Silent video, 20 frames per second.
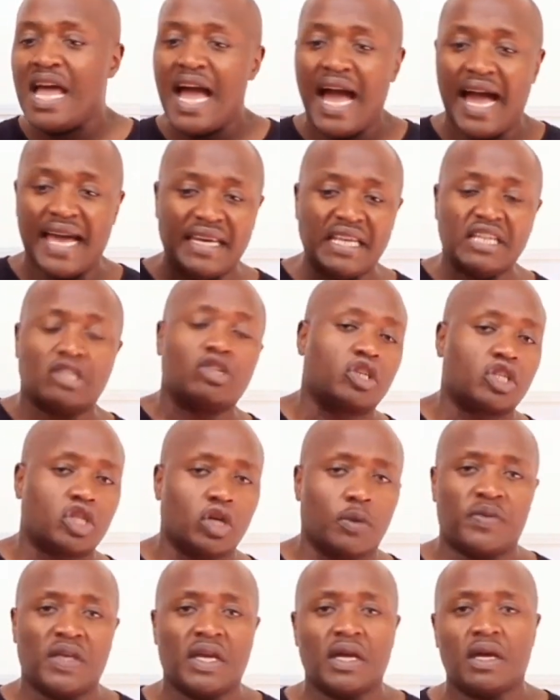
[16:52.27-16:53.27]
I need to
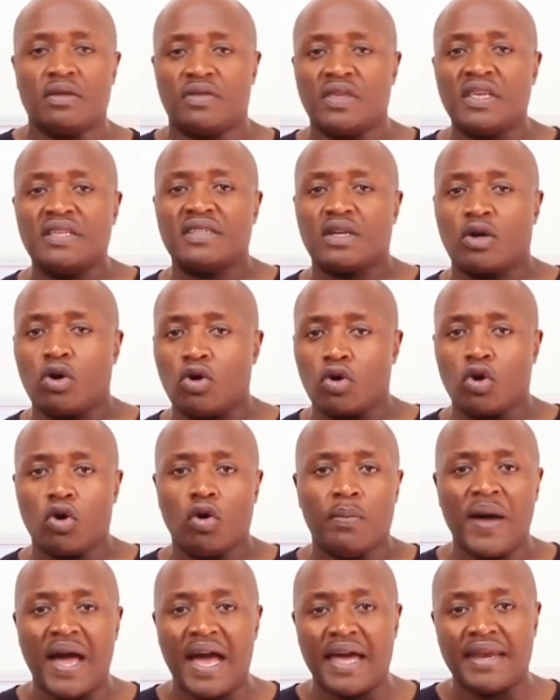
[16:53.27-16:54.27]
stop thinking things are going to go
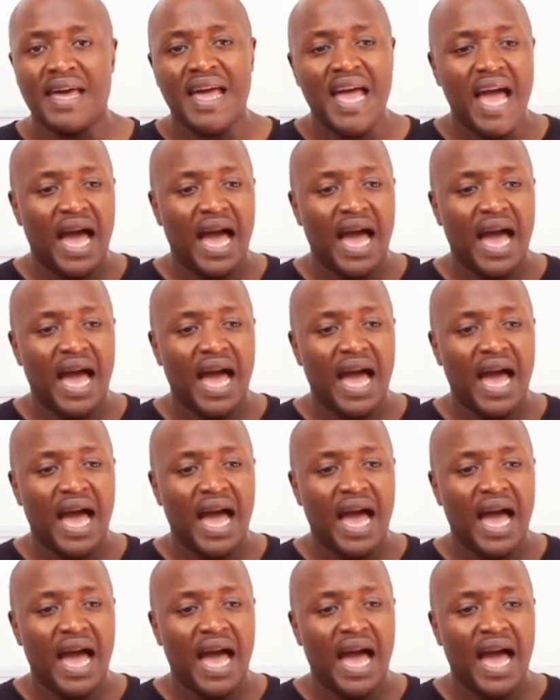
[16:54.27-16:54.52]
bad.